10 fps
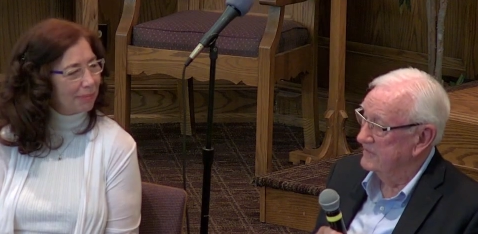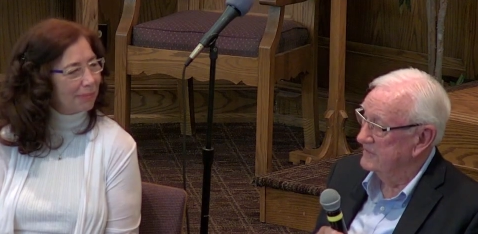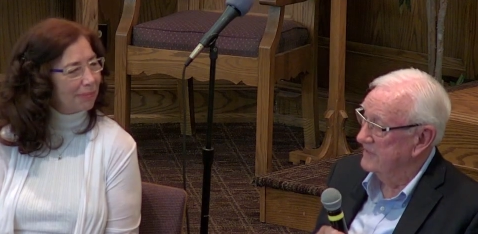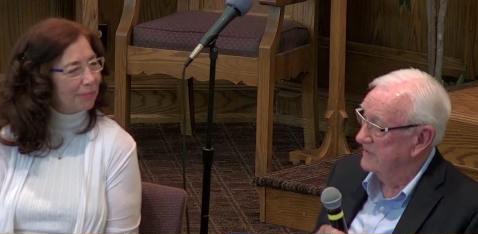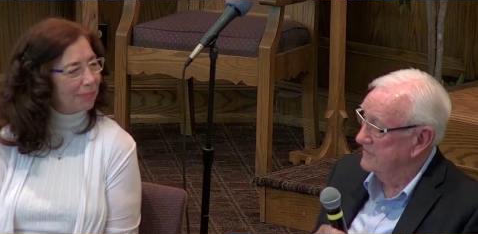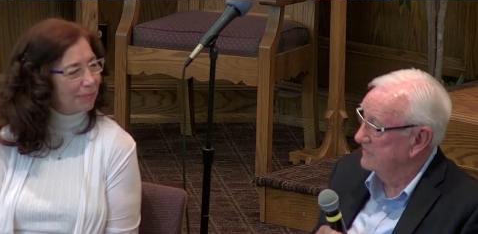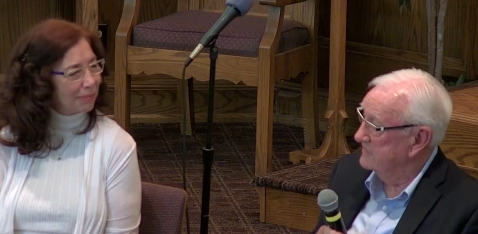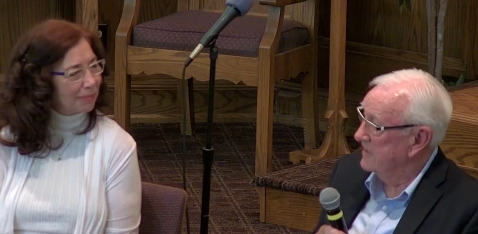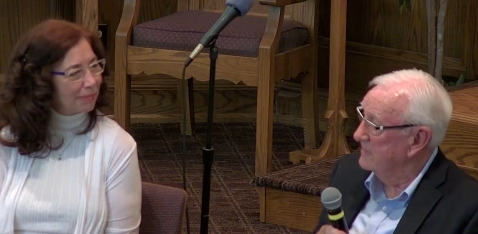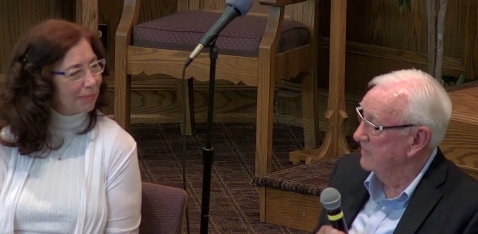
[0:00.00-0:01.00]
Speaker 1: she's a,
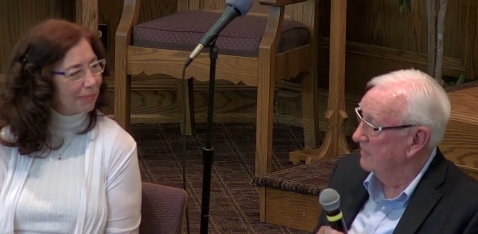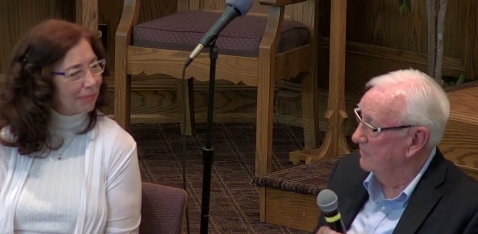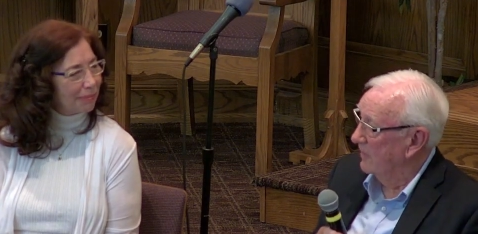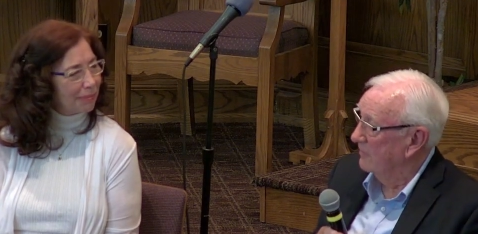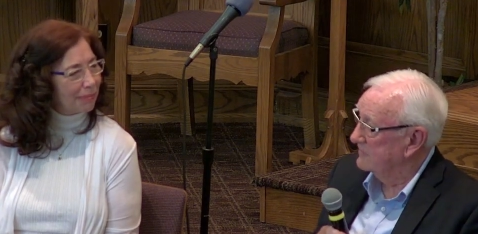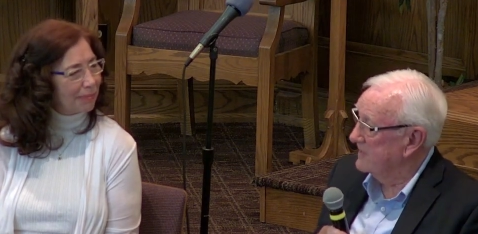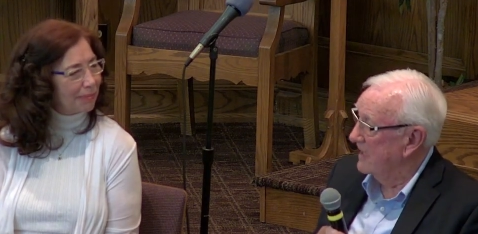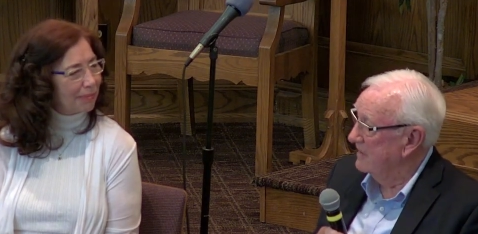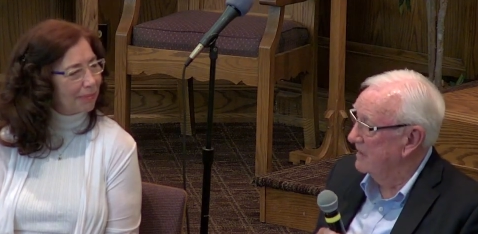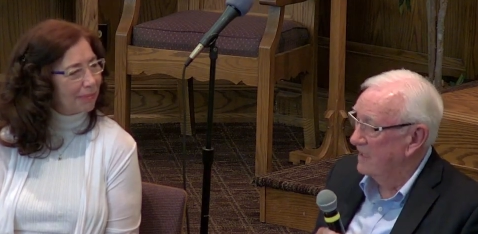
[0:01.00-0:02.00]
she's a senior at Ball
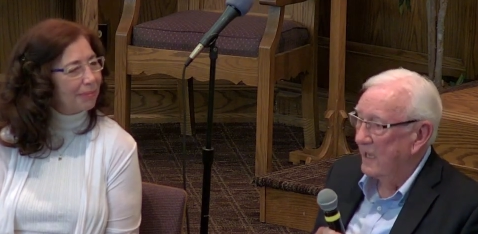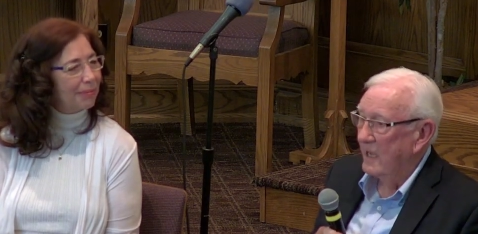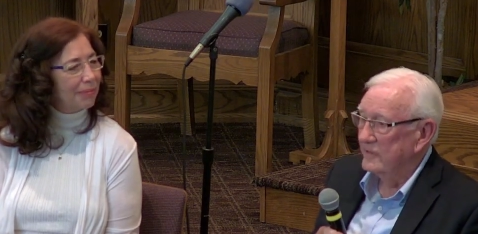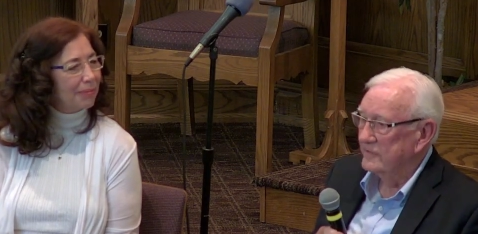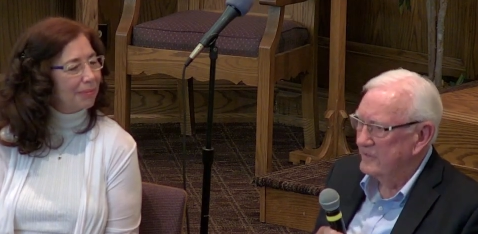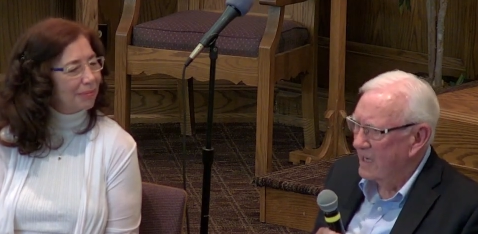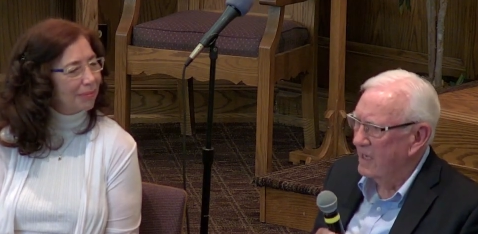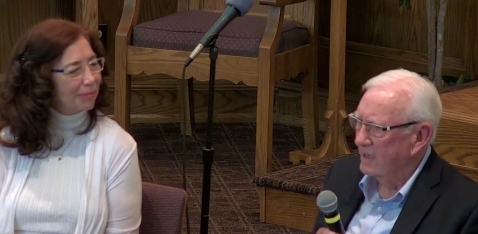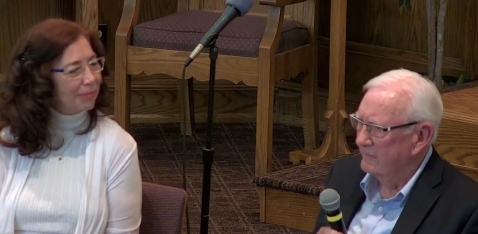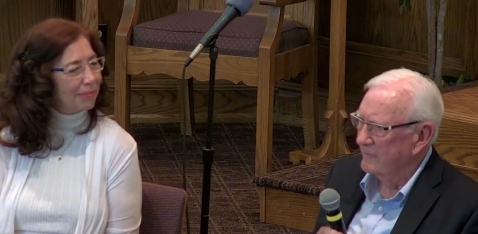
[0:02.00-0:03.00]
State. I said,
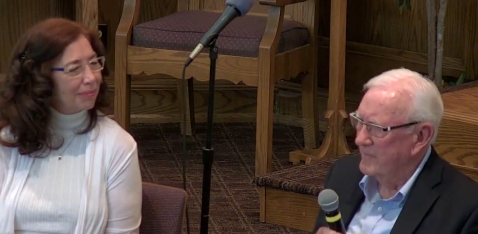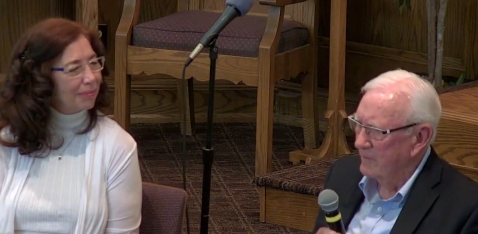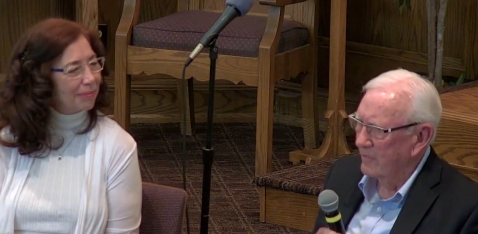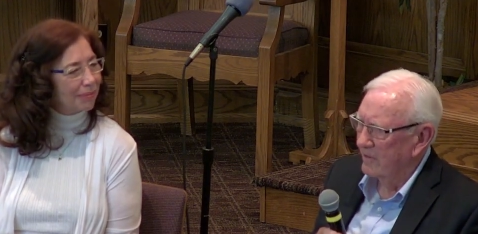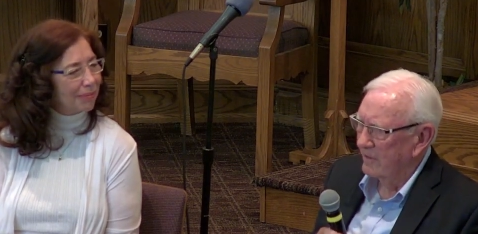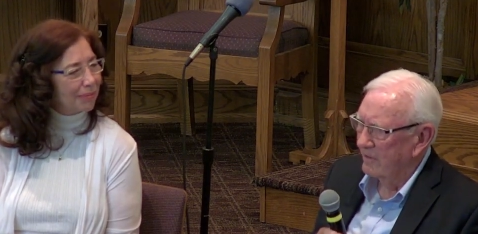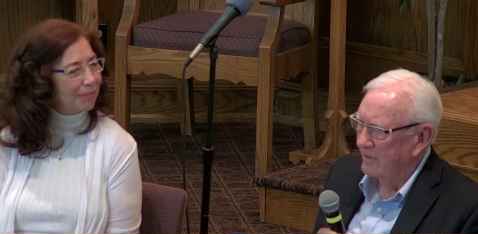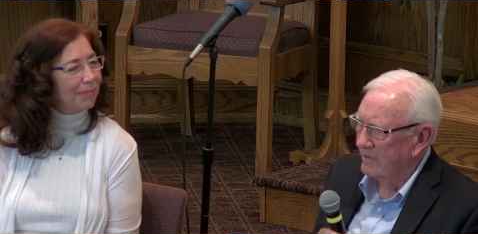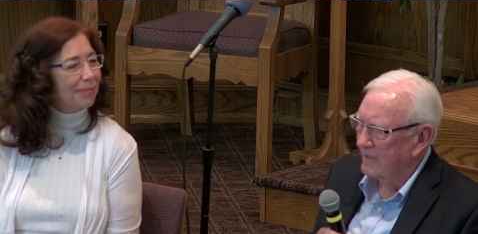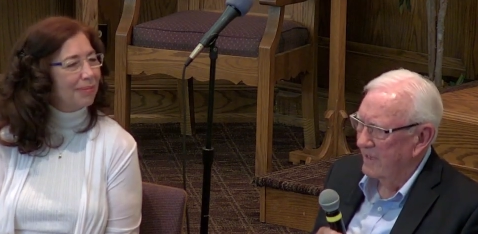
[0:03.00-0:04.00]
yeah, I remember
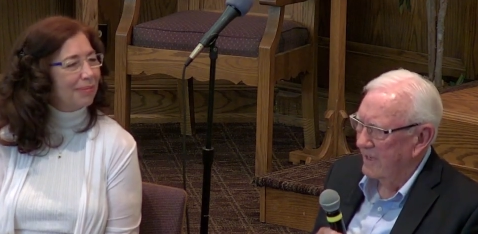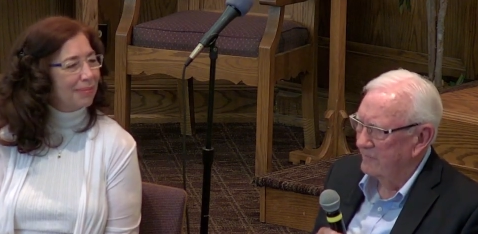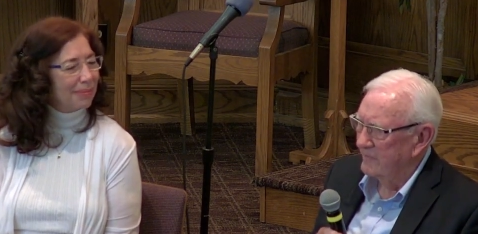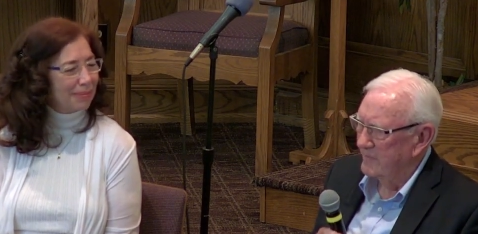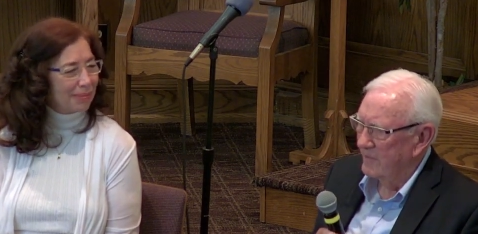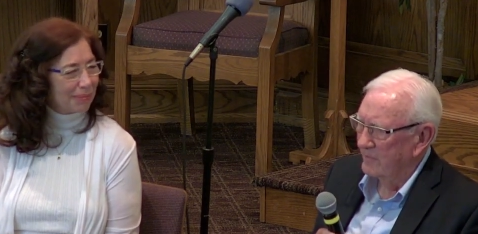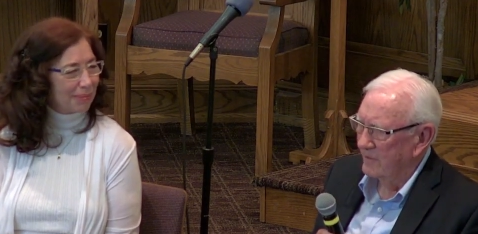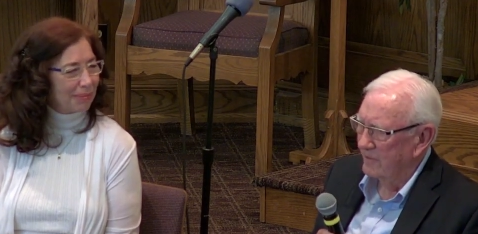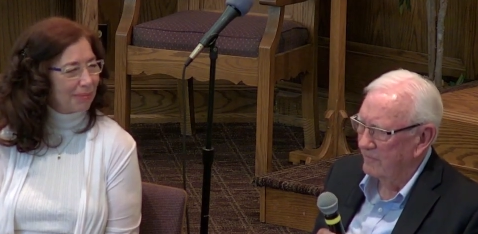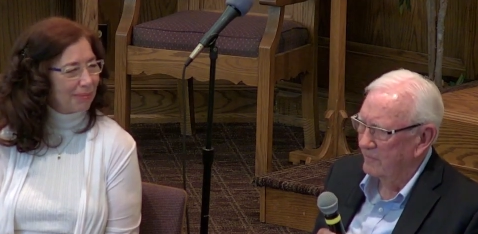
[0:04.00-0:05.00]
her. I
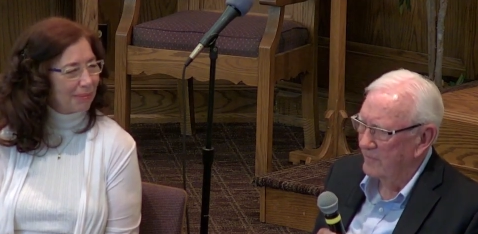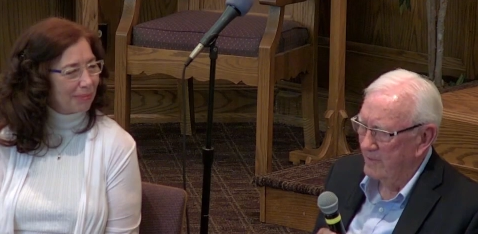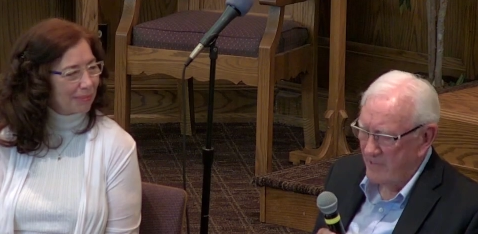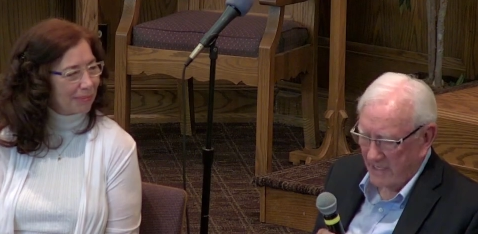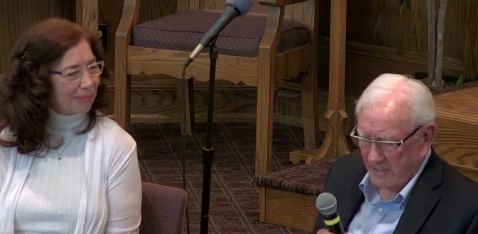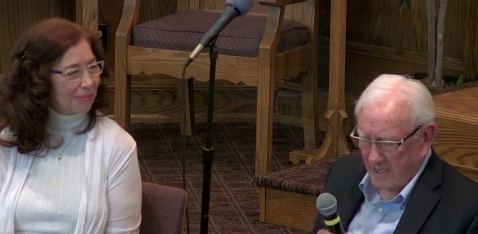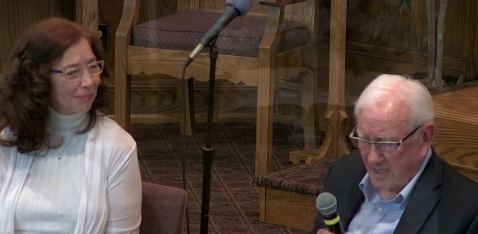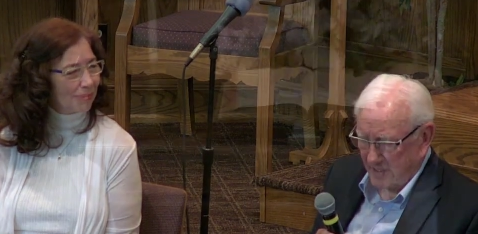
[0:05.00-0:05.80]
remember her from way back.